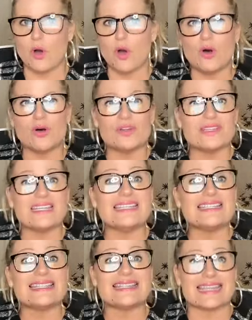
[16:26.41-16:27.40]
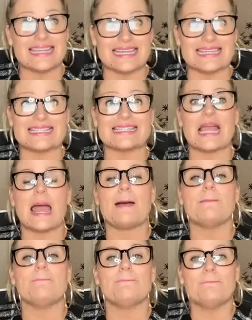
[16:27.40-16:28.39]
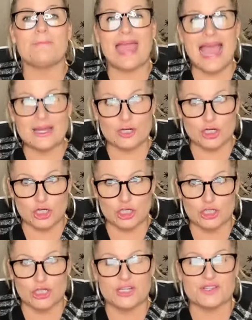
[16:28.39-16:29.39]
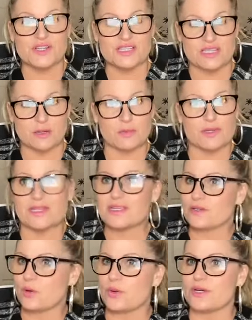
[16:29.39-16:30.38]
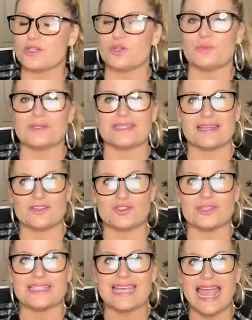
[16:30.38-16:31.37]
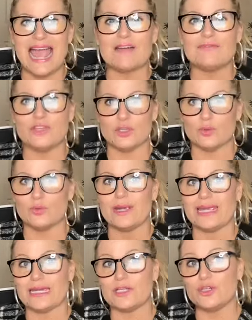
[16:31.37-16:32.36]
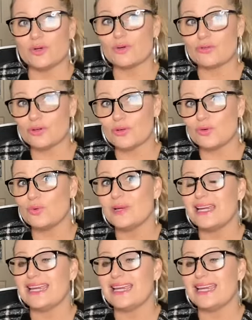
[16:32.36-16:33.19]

All these things matter to someone that's going to potentially have you and your crew